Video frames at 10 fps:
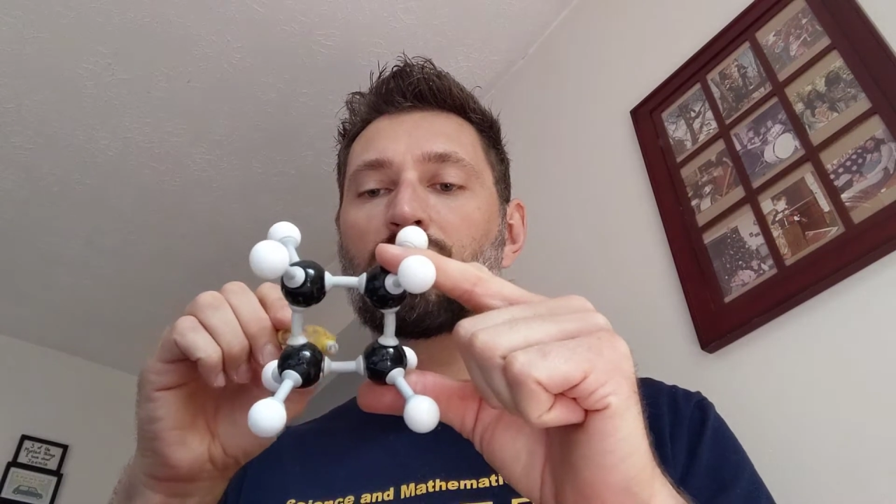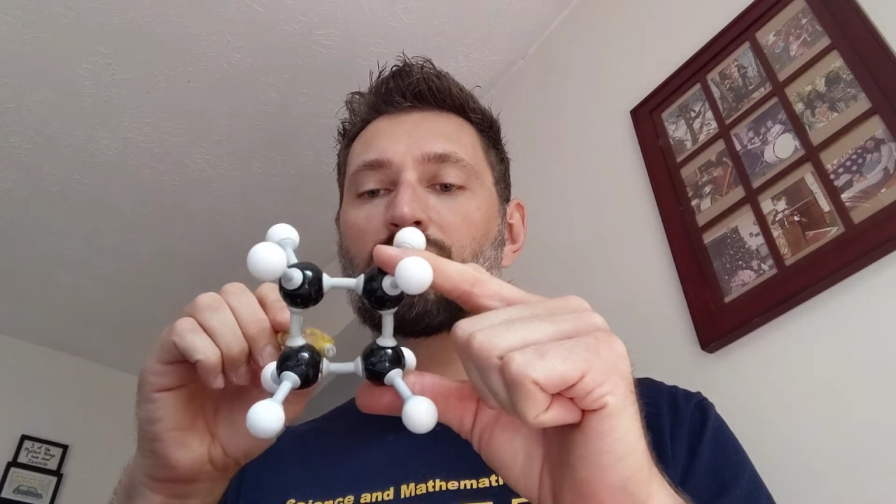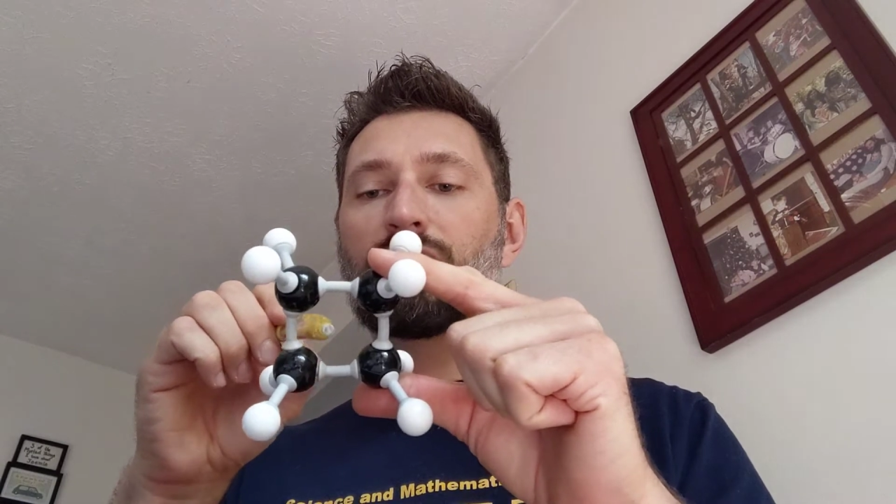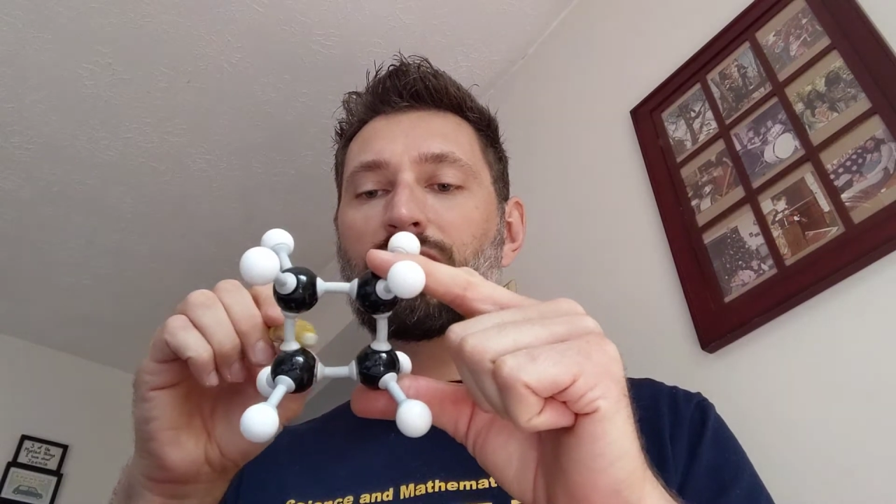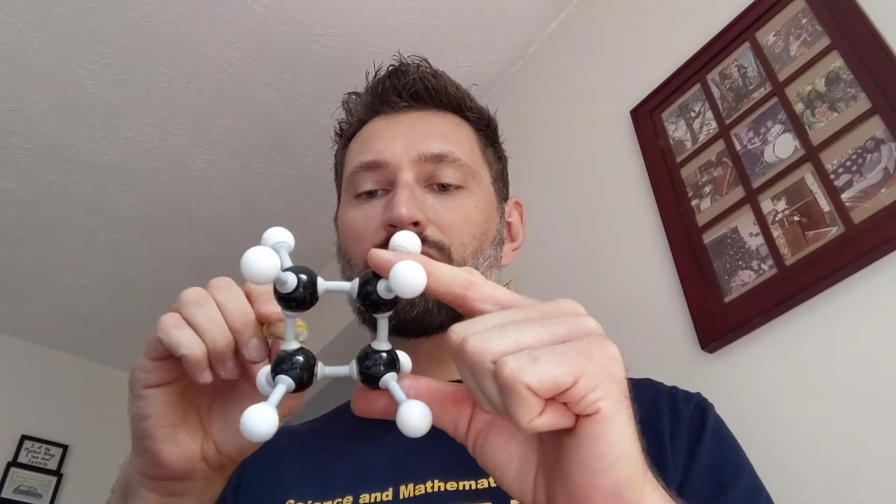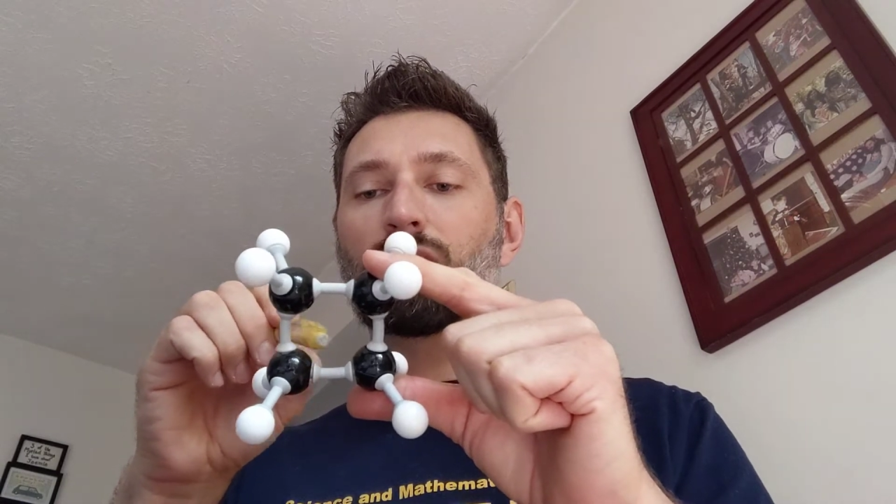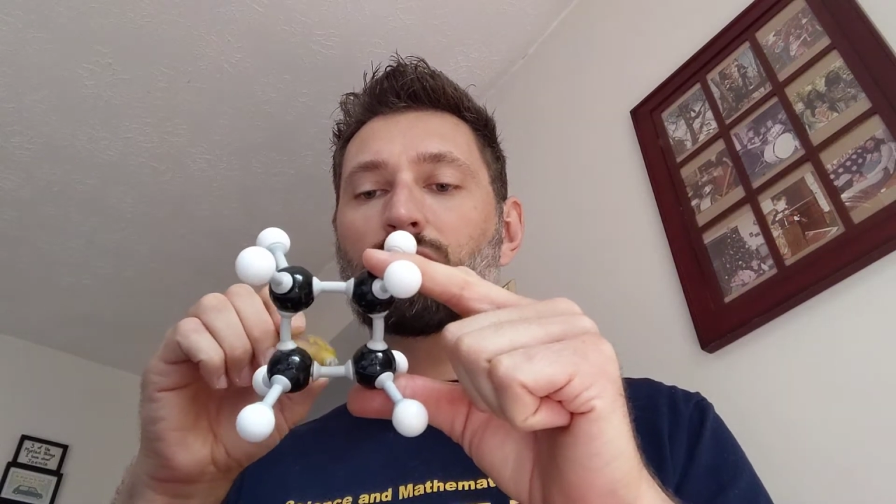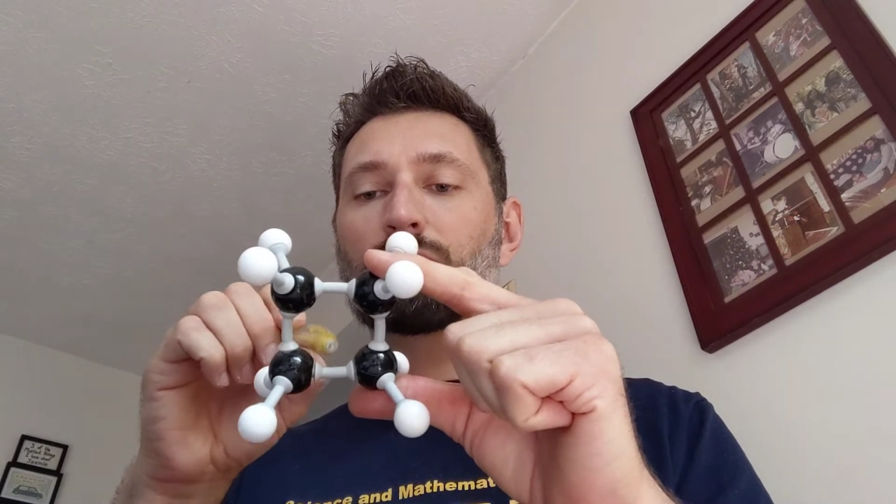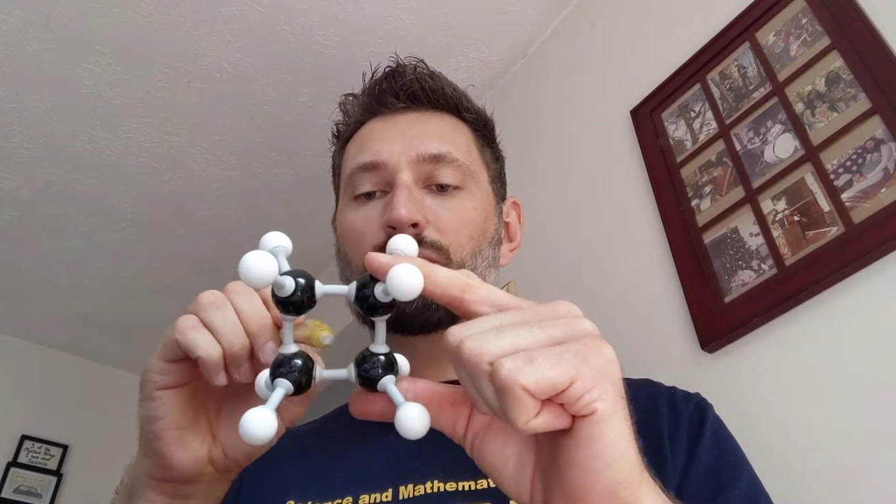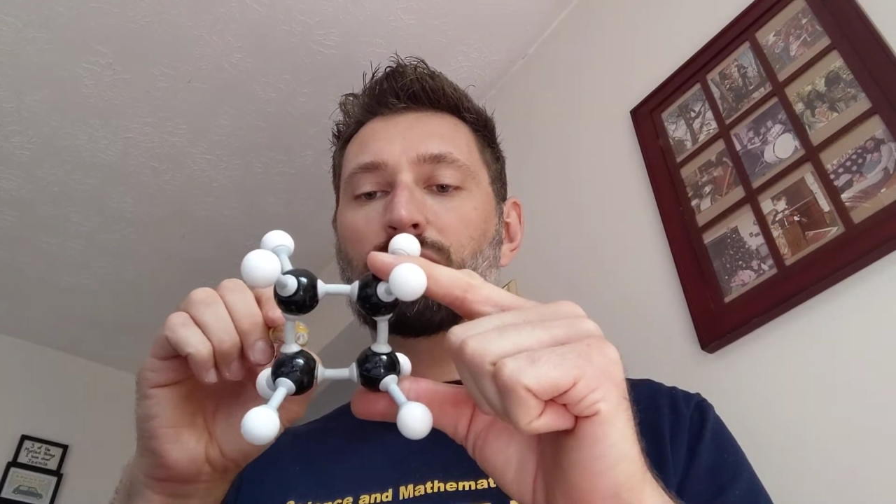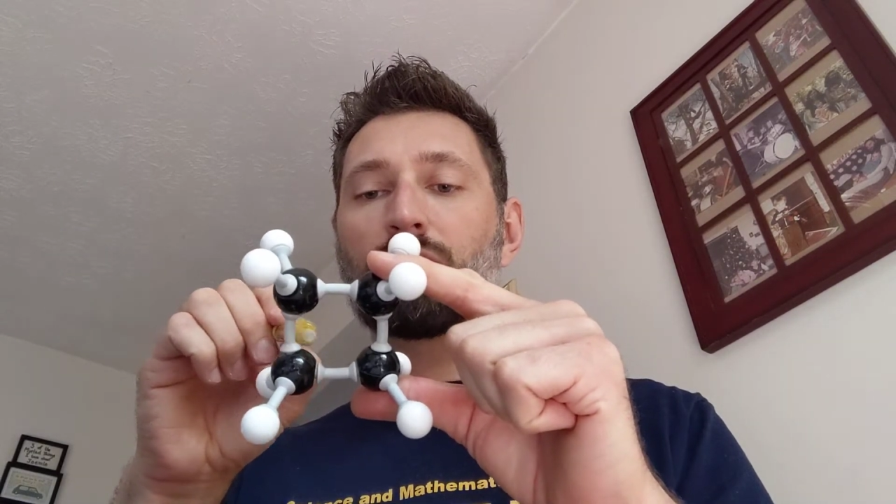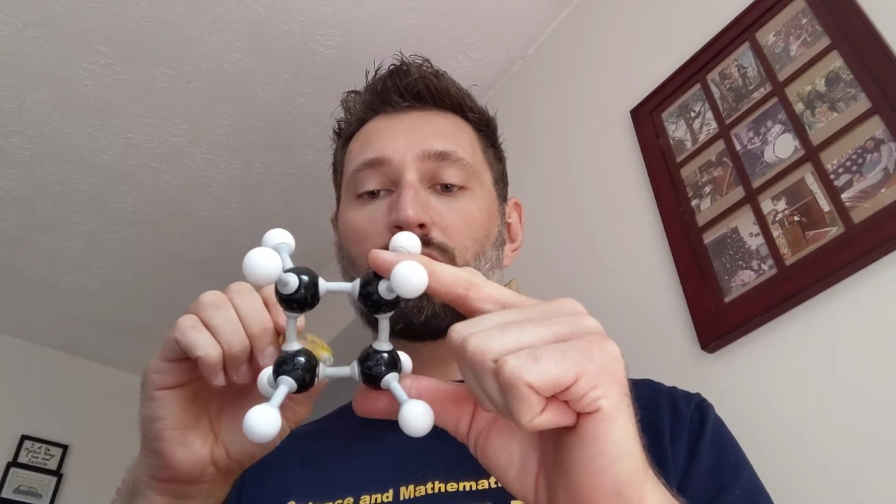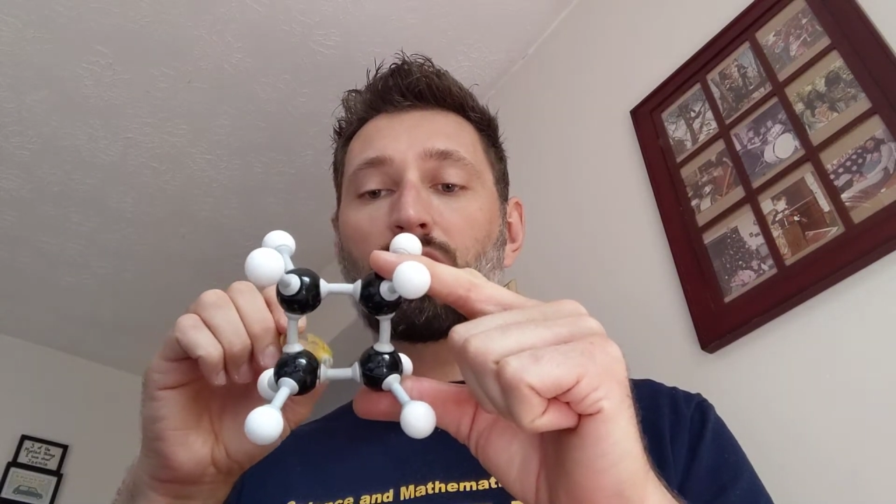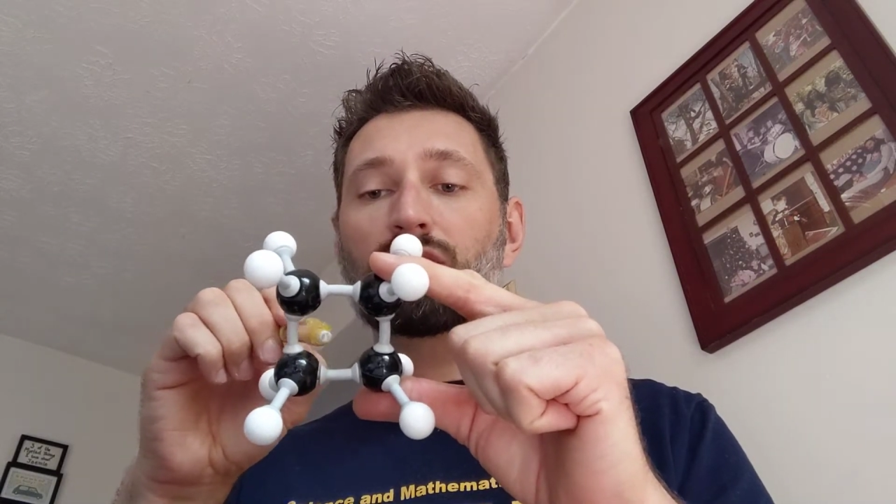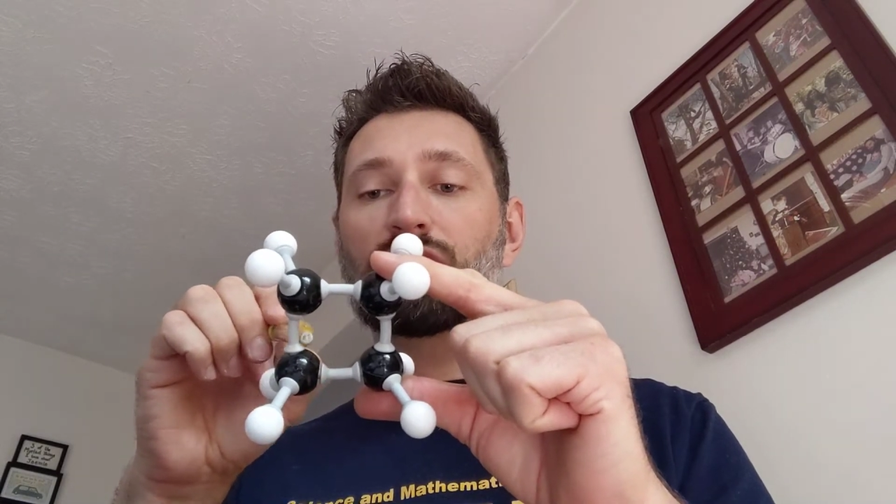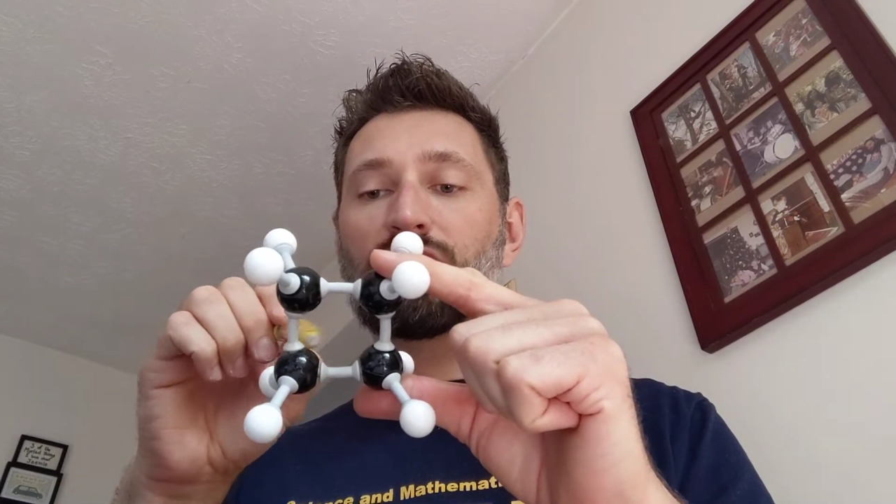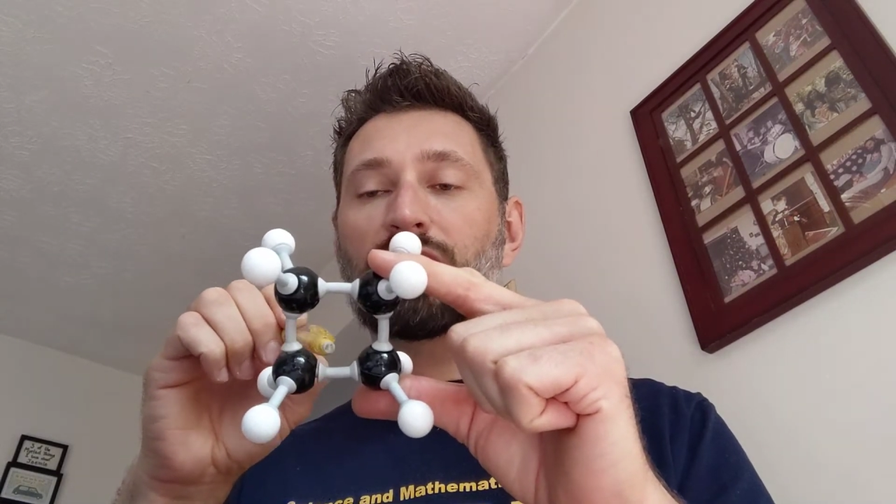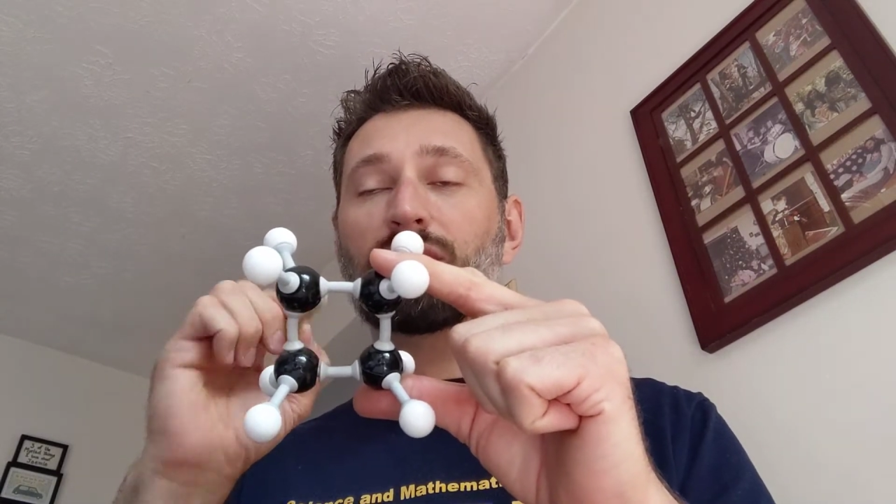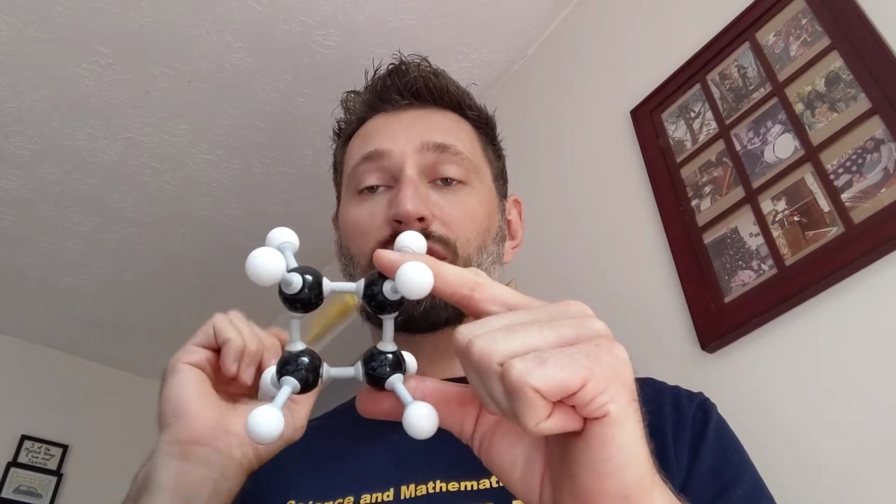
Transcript: the largest angle